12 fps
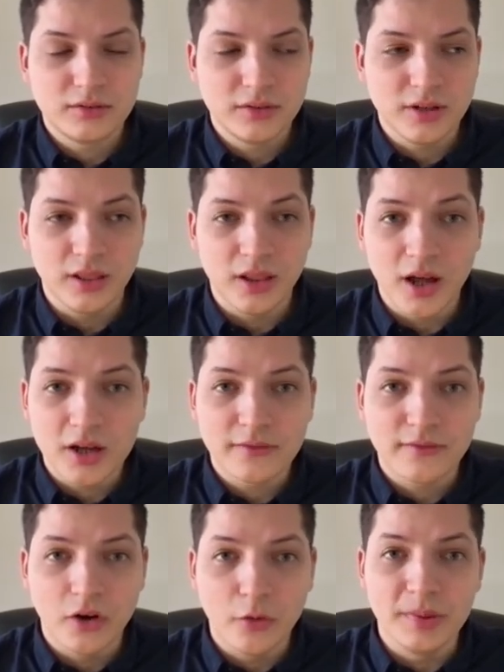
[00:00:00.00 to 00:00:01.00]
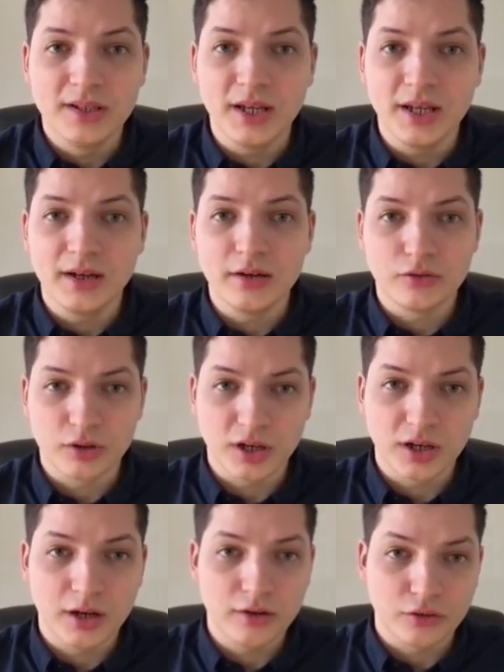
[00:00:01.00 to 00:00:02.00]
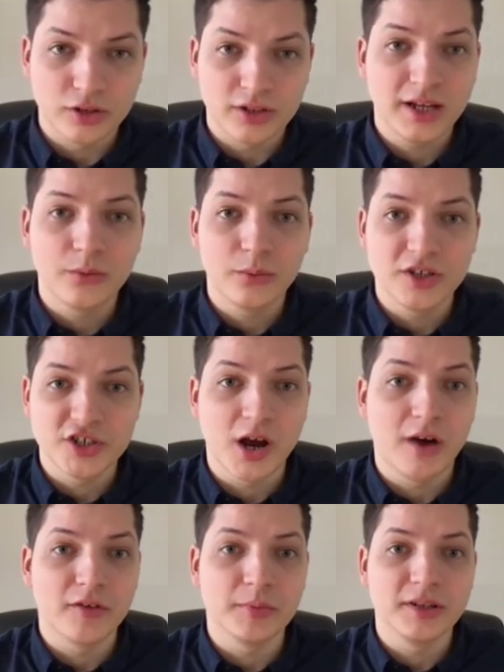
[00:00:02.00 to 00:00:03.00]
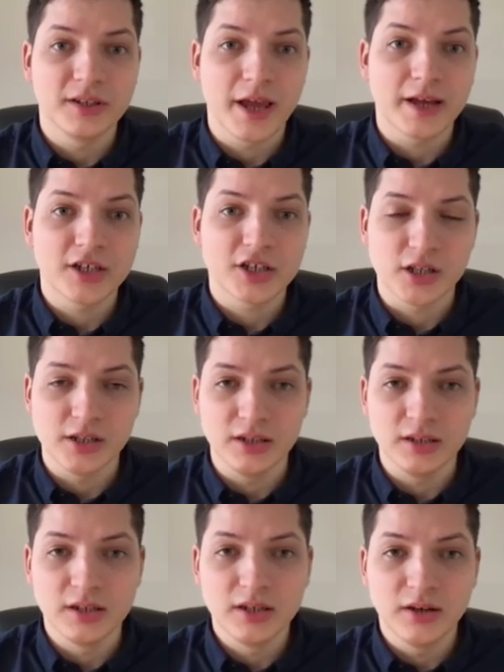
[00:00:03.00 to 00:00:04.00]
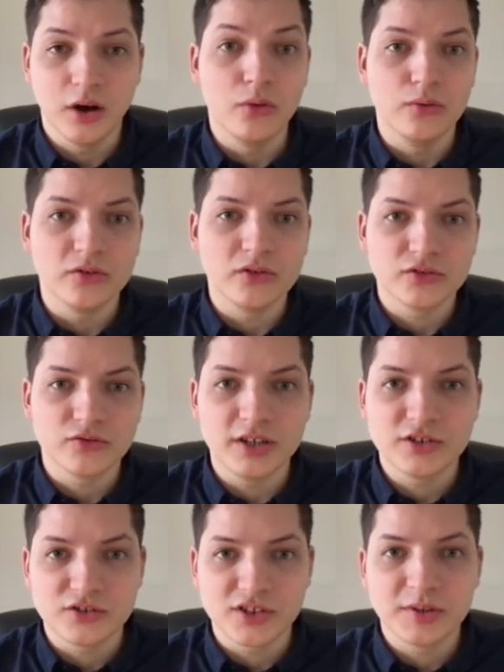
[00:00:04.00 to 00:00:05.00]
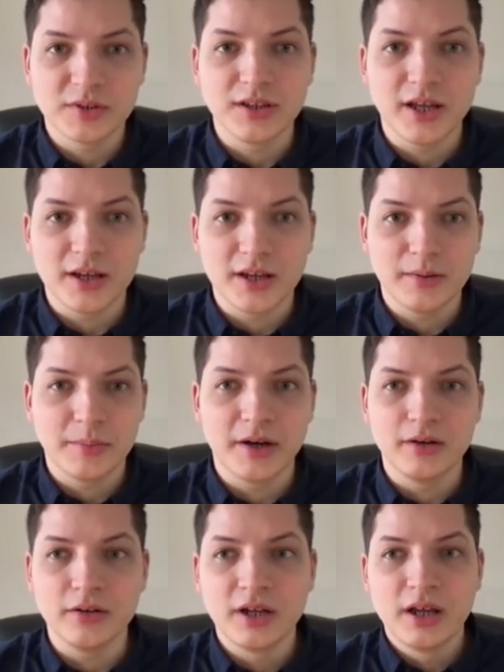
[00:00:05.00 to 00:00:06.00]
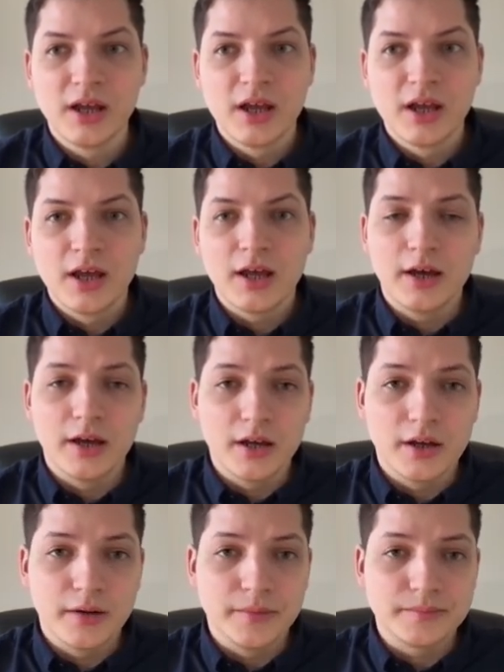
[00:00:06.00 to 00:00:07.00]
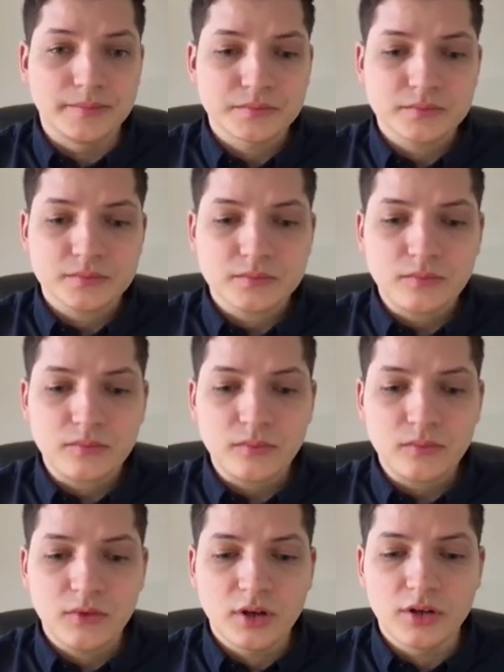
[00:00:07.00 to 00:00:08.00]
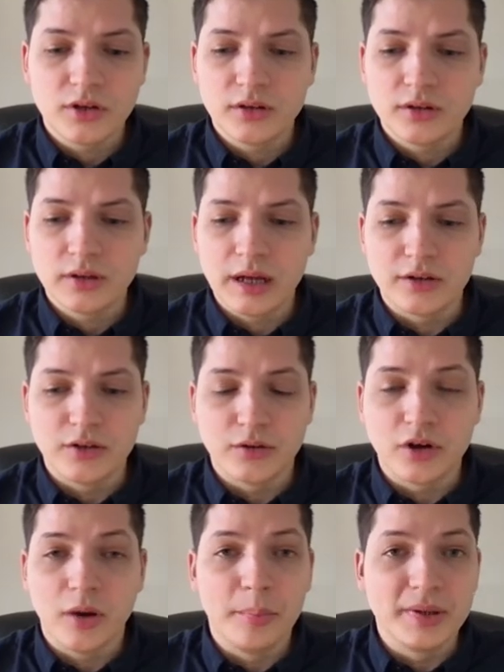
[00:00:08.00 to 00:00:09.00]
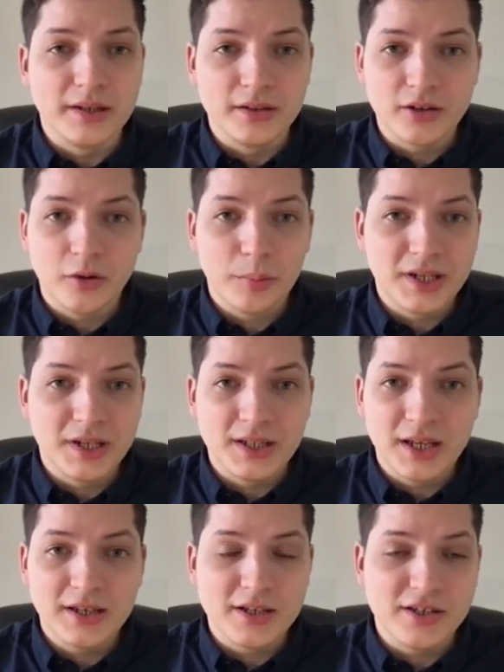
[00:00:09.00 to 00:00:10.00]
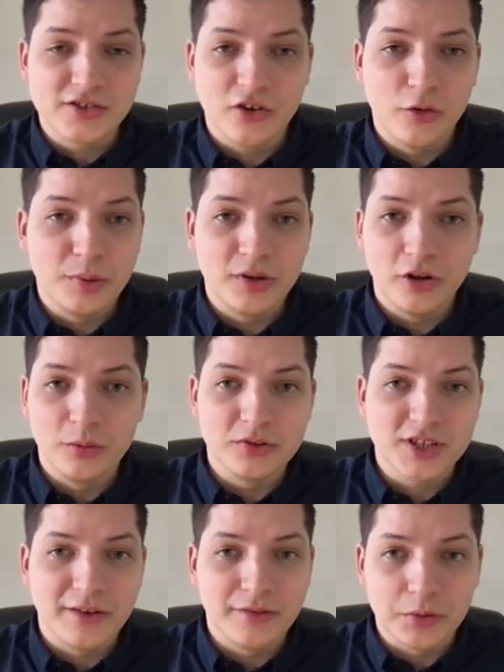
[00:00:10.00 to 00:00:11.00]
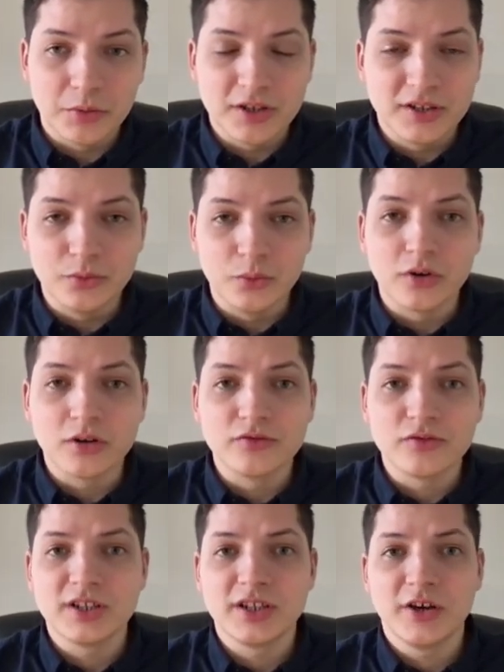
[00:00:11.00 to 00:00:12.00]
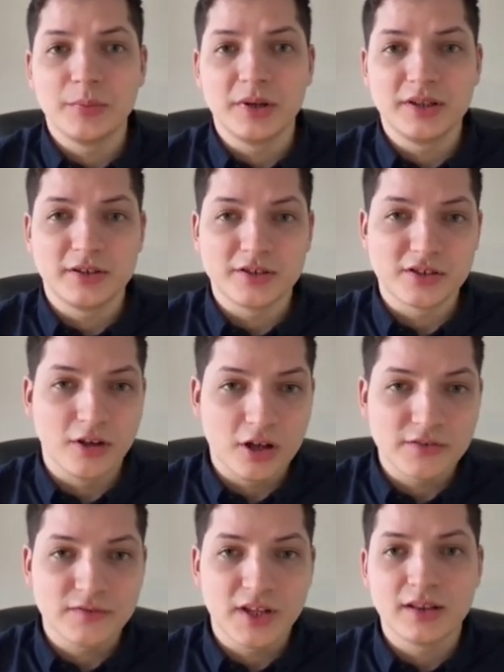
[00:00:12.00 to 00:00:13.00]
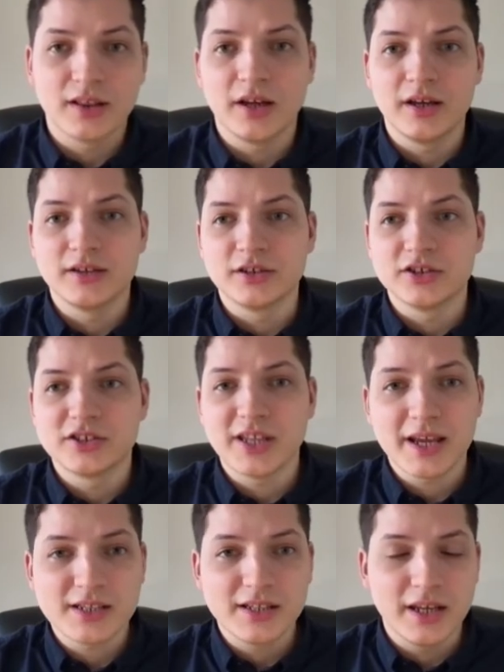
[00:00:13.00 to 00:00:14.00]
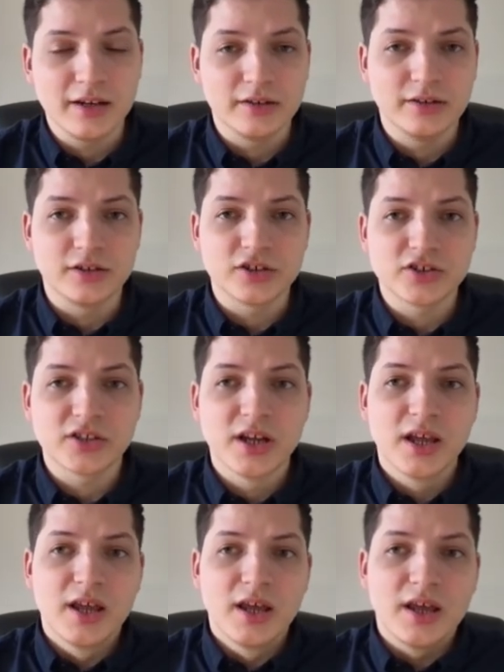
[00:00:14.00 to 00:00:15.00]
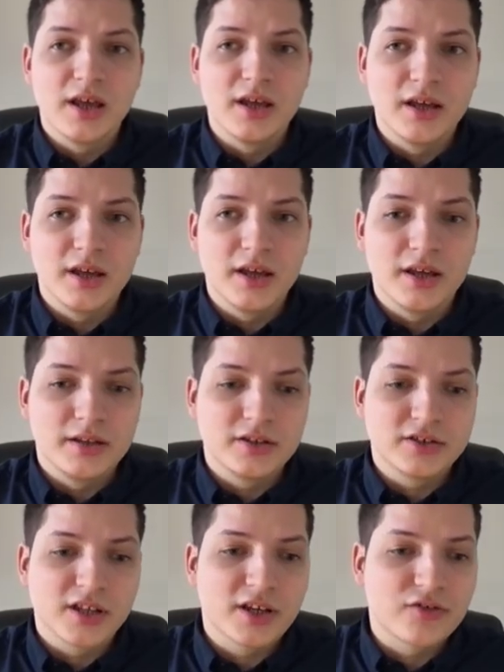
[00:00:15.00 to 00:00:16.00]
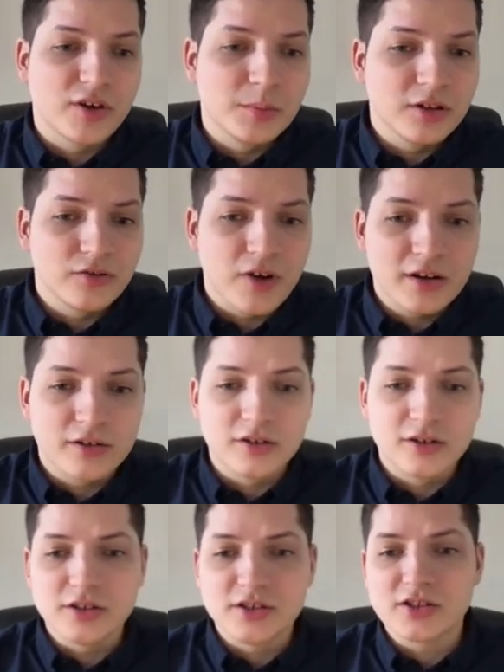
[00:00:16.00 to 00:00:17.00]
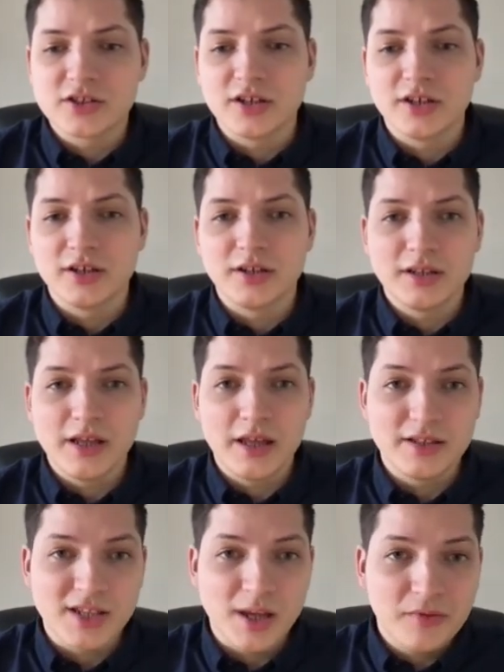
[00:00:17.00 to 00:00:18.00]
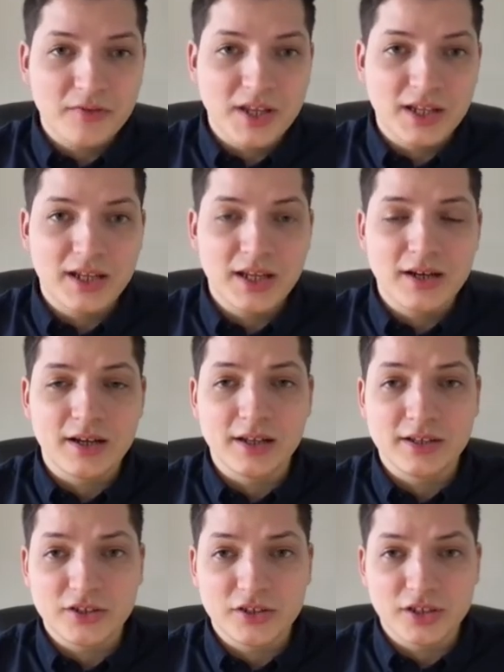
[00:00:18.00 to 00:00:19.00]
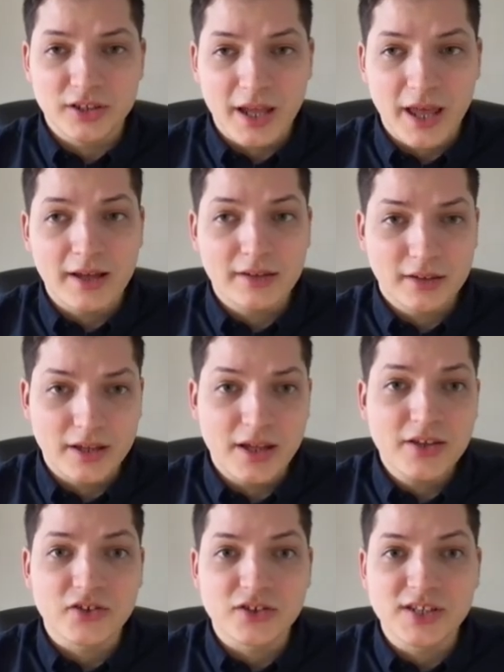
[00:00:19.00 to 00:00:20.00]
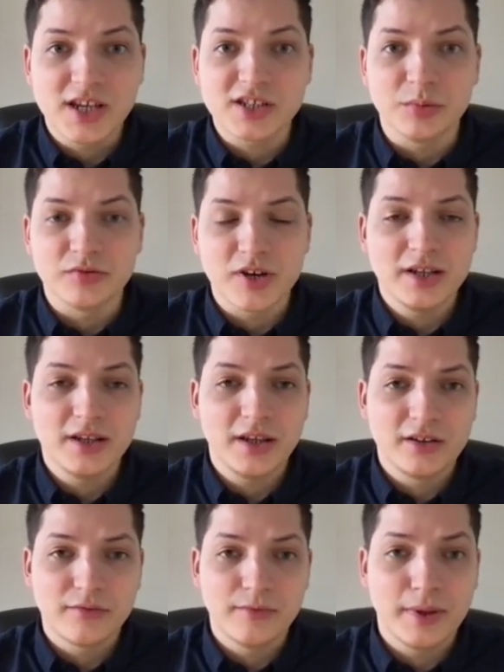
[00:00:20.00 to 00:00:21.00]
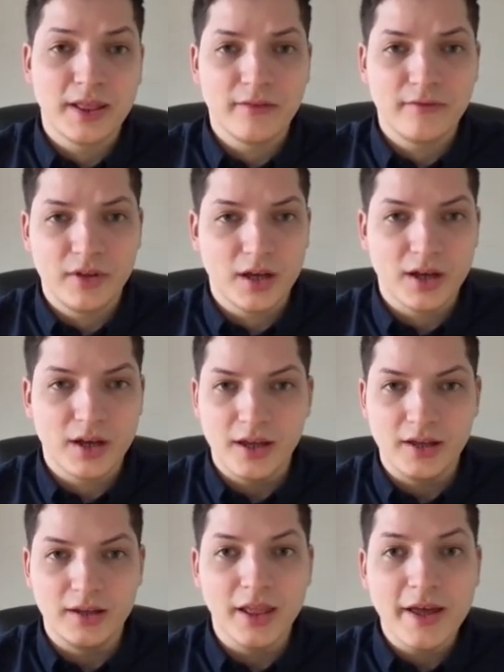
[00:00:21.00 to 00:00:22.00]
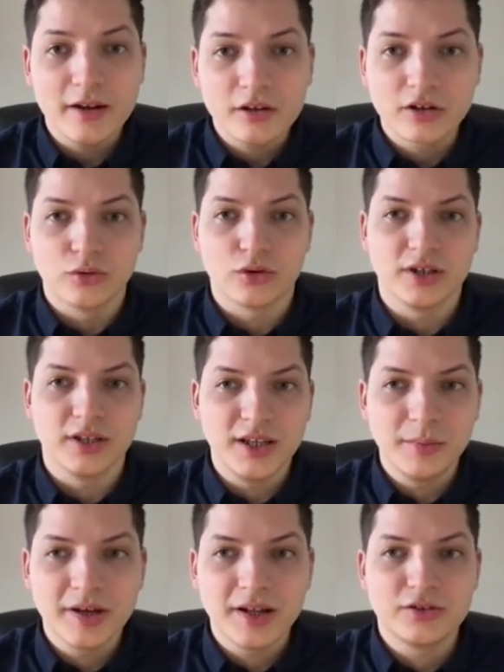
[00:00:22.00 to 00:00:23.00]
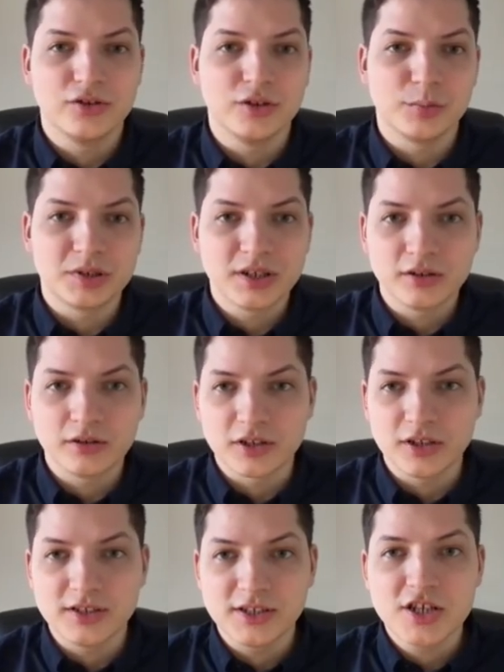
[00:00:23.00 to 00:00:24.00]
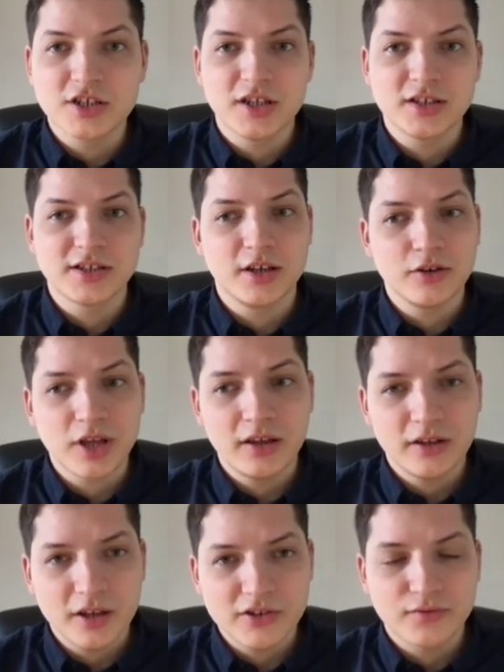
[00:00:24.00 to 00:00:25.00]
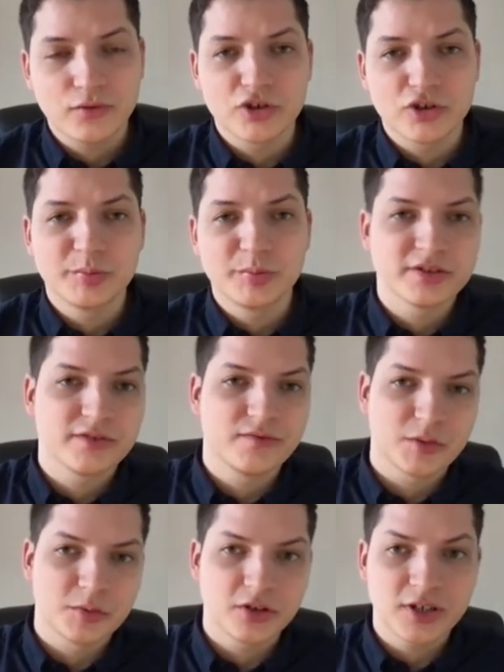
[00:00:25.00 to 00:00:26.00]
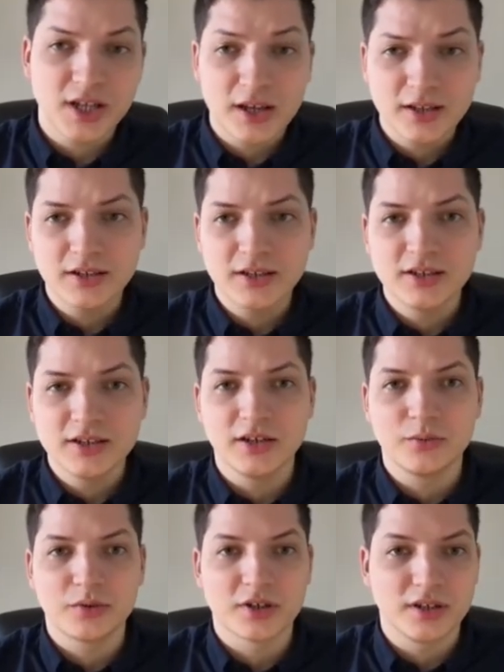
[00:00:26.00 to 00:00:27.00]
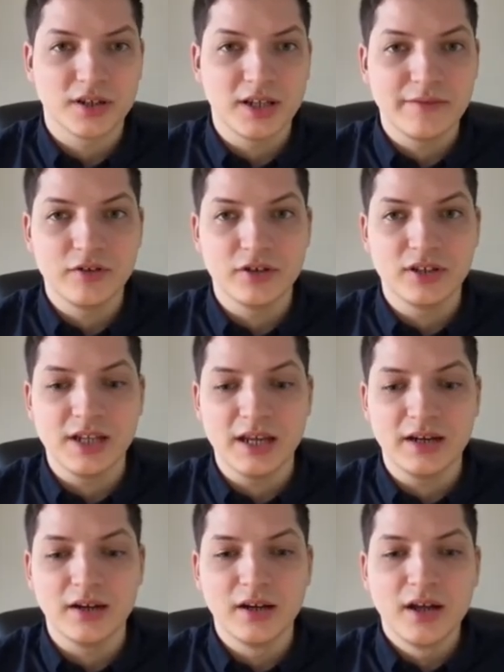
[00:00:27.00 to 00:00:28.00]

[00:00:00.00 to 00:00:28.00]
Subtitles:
a lot of open data or data which government actually owns, right? So something like about, I don't know, company data is open almost everywhere in the world right now, but there's lots of that. Like there's tax data, there's like criminal records, and some of that data is accessible, right? Either via a letter or an email to a particular organization. They say, okay, yes, of course, please confirm your identity, and we're going to give you the data.